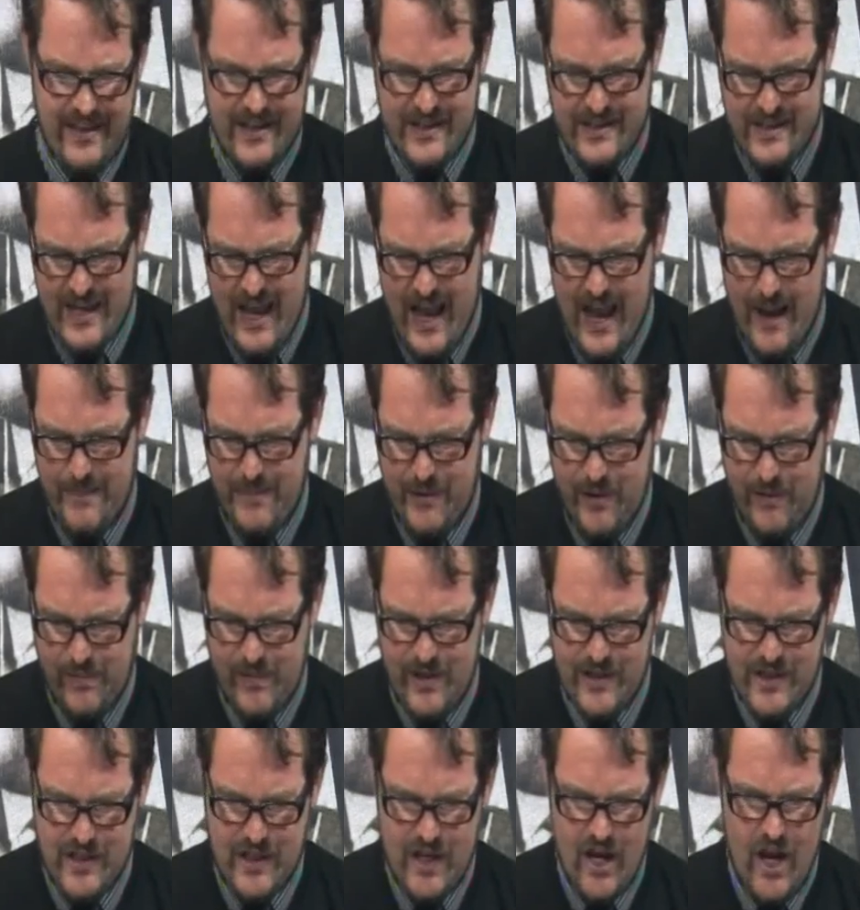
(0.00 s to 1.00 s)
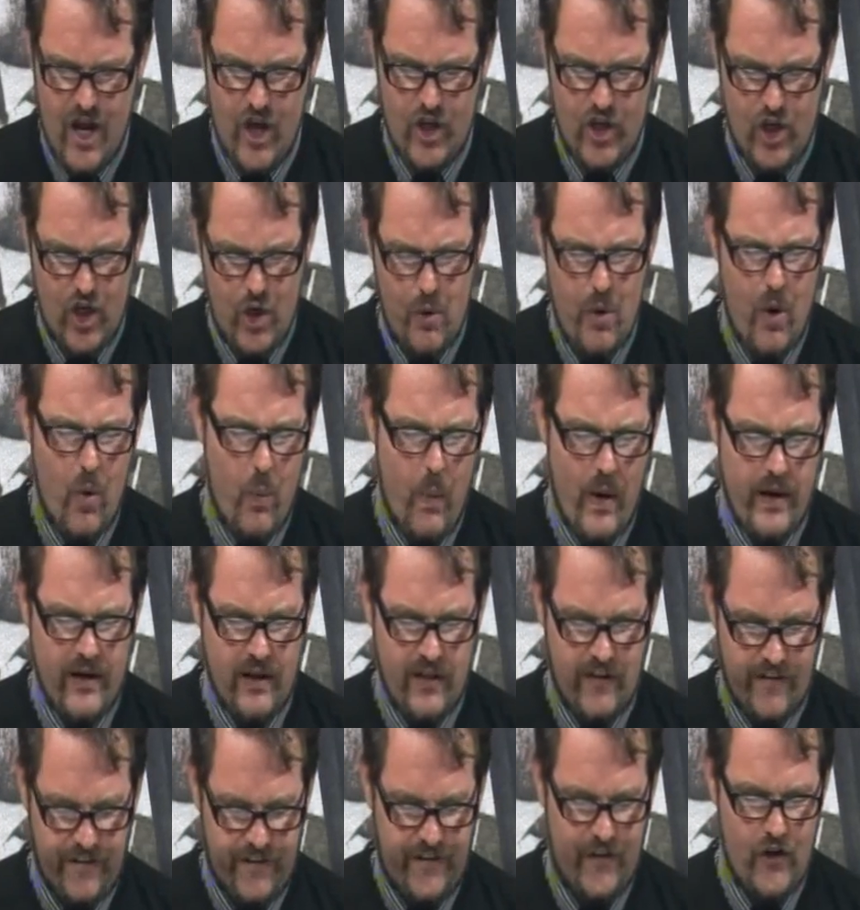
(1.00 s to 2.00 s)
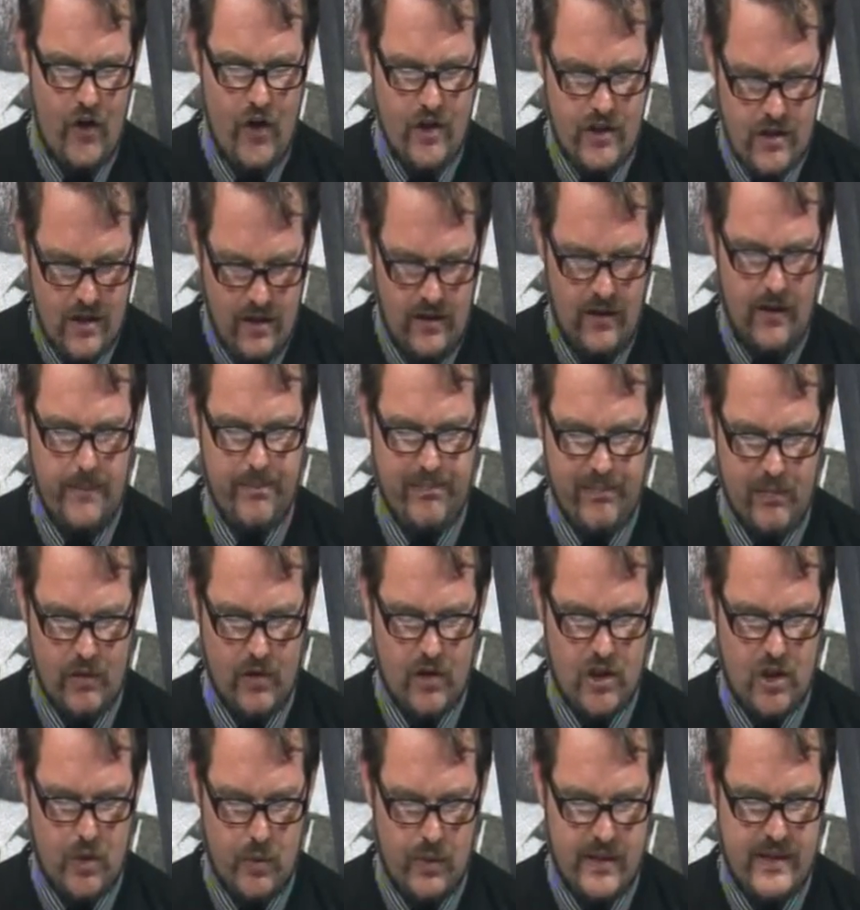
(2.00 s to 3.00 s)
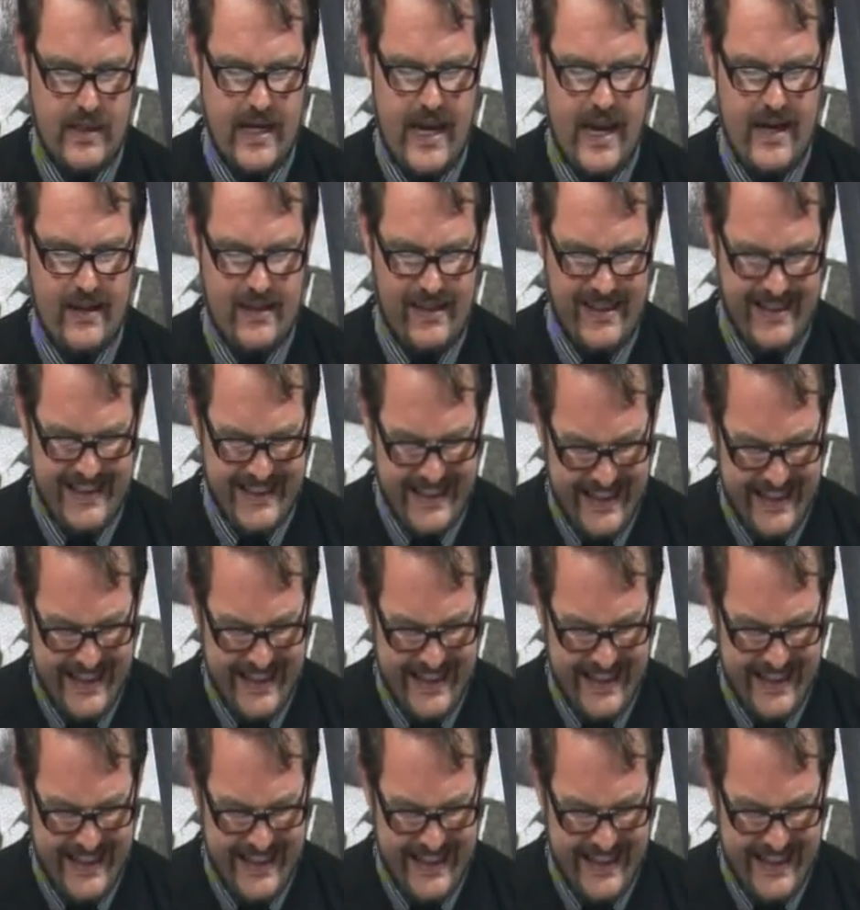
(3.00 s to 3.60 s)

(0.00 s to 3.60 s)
this up. Chris, you were one of the first Liberals to attack the